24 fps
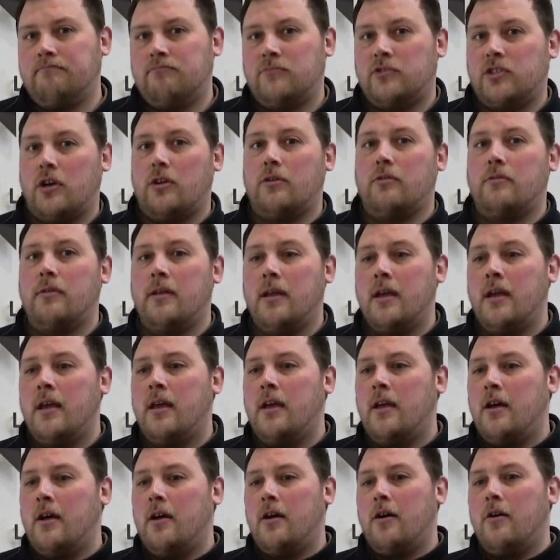So
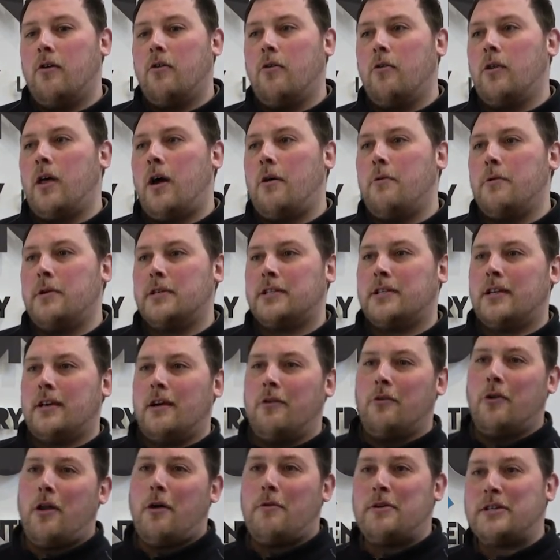although it's
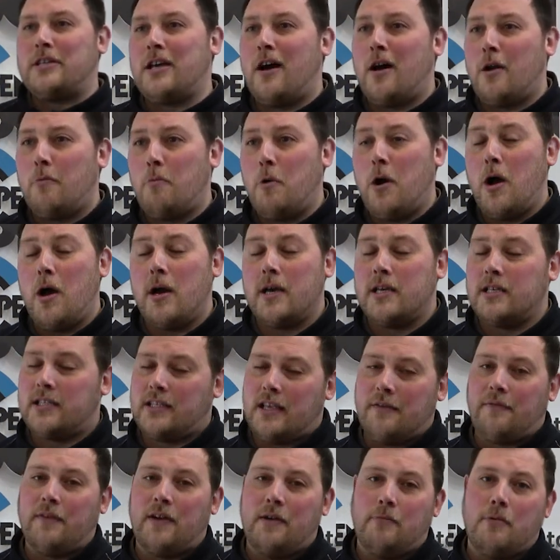hard work, it's
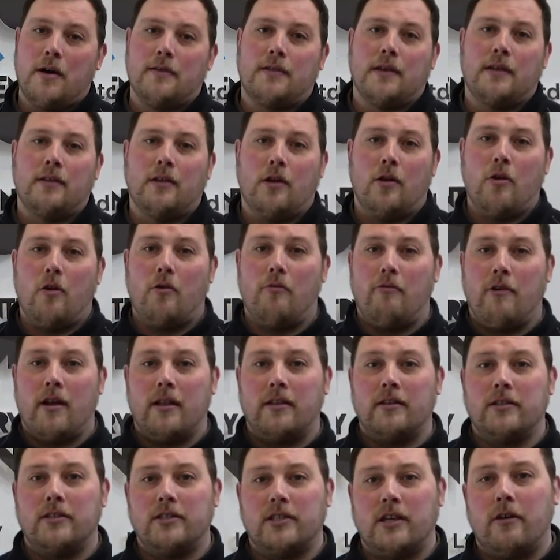definitely worth it in the long
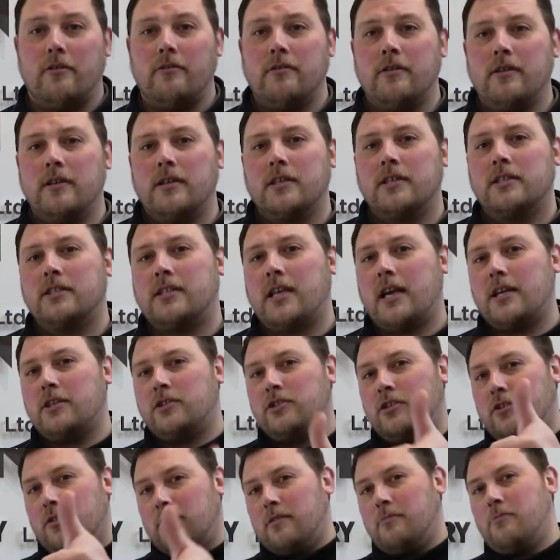run. So stay
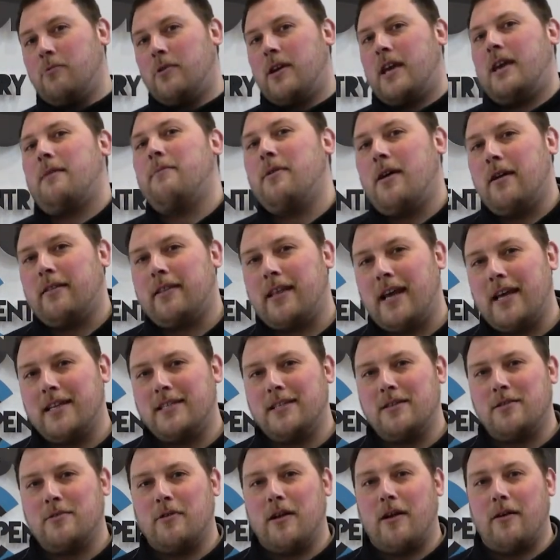tuned and we'll keep you
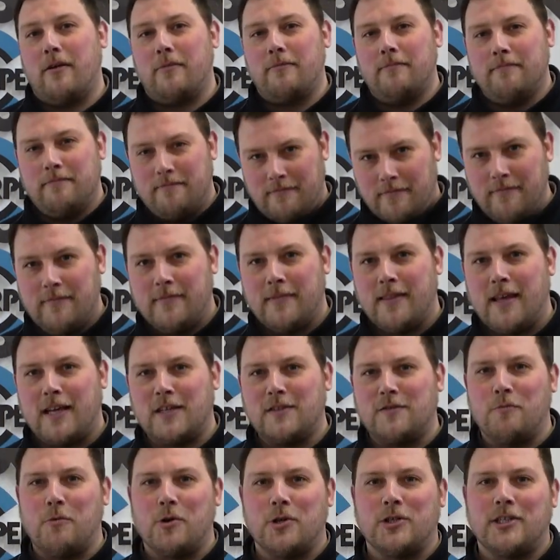updated throughout.
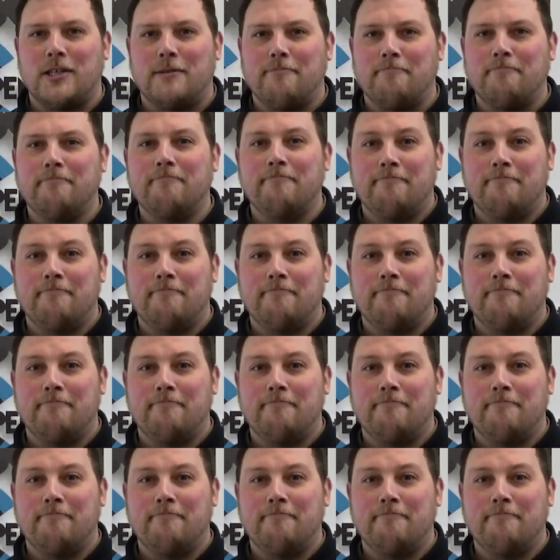Thanks for watching.